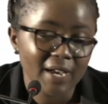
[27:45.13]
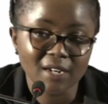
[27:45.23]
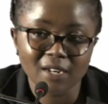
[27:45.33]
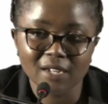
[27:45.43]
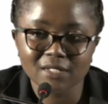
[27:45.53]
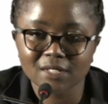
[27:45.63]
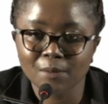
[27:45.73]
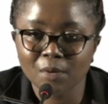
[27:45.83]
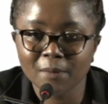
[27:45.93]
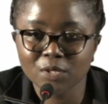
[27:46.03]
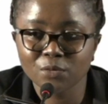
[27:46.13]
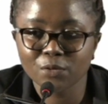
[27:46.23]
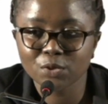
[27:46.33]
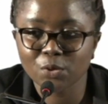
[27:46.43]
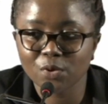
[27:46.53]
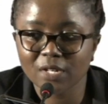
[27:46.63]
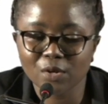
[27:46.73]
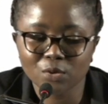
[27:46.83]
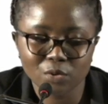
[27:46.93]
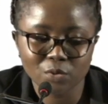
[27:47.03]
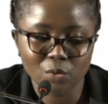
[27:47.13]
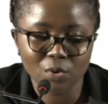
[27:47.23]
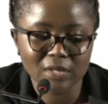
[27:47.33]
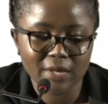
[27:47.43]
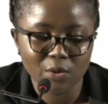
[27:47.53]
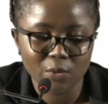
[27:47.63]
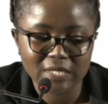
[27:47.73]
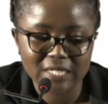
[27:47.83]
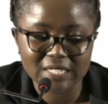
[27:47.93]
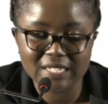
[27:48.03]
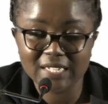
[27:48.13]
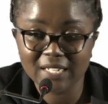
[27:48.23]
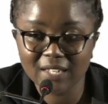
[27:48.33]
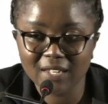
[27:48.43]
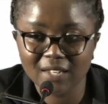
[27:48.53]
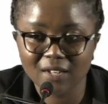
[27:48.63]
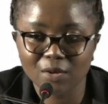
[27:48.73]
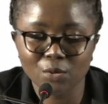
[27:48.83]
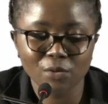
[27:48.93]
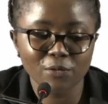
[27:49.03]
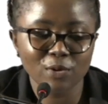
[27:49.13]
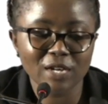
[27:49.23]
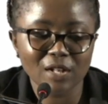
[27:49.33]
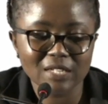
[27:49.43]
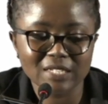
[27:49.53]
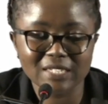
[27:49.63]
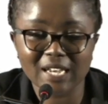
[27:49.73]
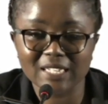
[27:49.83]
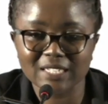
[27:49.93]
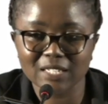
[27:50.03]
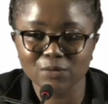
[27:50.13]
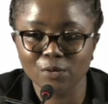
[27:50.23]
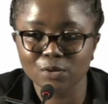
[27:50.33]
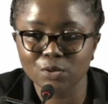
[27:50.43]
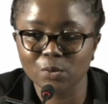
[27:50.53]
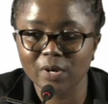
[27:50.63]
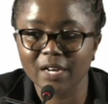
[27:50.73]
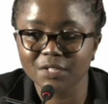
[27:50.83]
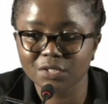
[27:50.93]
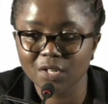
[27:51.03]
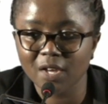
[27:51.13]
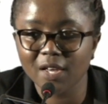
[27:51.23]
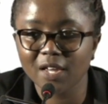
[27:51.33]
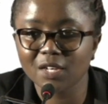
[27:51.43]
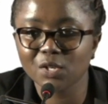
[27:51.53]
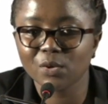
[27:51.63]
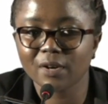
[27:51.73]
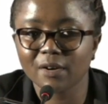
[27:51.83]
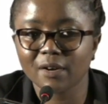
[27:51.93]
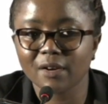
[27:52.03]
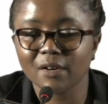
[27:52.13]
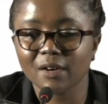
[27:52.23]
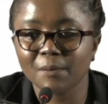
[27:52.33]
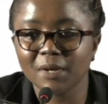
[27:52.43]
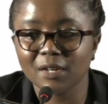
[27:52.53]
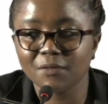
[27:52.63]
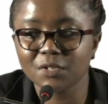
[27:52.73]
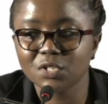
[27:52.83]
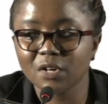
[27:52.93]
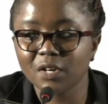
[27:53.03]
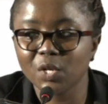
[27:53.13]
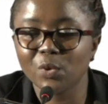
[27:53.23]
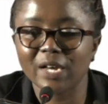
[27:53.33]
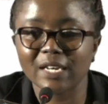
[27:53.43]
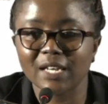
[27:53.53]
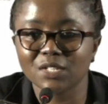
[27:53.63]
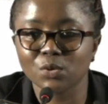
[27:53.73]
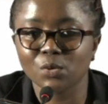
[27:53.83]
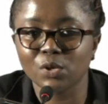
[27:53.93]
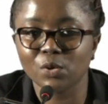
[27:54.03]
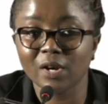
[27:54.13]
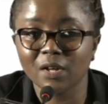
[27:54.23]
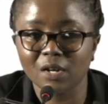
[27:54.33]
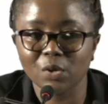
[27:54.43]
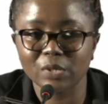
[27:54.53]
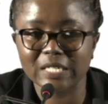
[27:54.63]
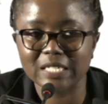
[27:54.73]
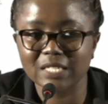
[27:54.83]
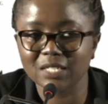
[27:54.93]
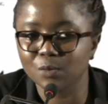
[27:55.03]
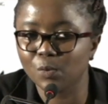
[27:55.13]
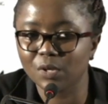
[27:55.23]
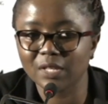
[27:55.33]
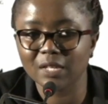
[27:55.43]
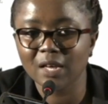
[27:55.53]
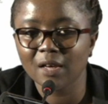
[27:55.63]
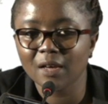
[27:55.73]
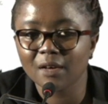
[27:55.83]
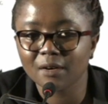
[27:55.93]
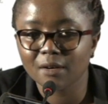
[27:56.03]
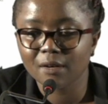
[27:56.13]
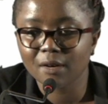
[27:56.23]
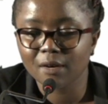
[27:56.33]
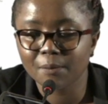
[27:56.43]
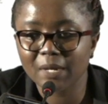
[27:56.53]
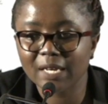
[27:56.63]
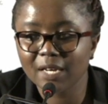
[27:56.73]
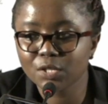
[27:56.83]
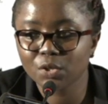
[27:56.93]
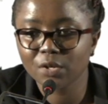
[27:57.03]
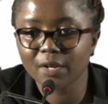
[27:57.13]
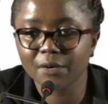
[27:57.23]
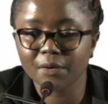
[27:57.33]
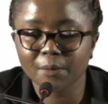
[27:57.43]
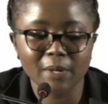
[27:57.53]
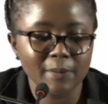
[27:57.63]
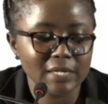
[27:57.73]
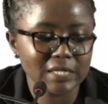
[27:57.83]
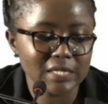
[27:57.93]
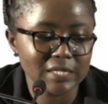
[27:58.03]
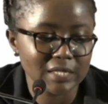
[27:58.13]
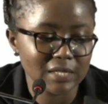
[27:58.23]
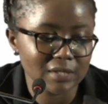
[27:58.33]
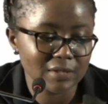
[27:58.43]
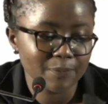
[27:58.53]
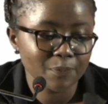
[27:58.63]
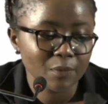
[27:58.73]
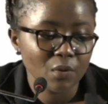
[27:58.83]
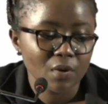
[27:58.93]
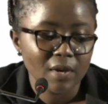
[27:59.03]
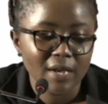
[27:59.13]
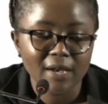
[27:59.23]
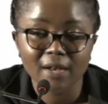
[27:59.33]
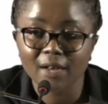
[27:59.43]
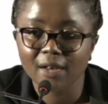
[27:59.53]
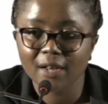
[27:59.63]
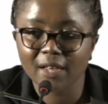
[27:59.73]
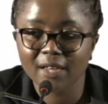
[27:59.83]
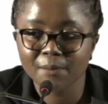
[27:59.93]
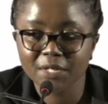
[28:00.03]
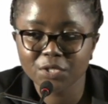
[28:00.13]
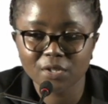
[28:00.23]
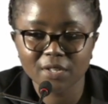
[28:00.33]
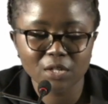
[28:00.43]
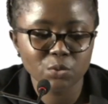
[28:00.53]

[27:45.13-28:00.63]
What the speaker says: And at the moment, we've also rolled out what we call the USSD. If you dial *642# and you are a beneficiary, you can get all your loan details, both application and repayment details. I had mentioned